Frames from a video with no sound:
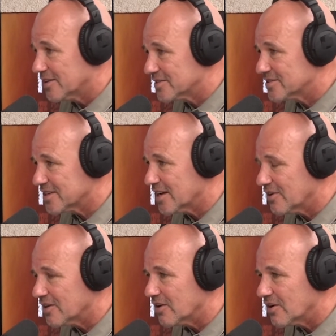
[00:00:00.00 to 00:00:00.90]
It's I
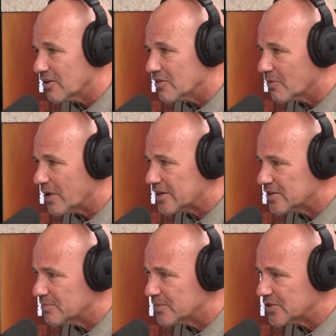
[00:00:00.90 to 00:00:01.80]
like the
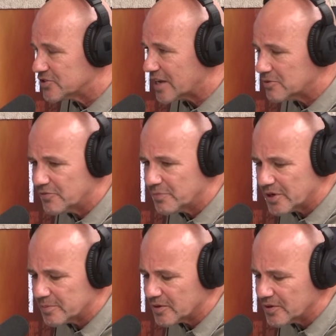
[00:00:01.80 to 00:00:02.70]
way you're chatting with
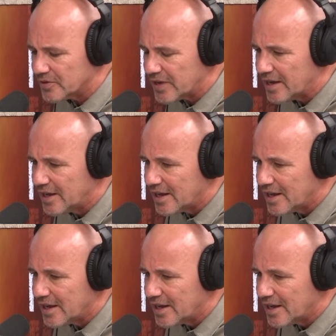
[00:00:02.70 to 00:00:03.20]
people, and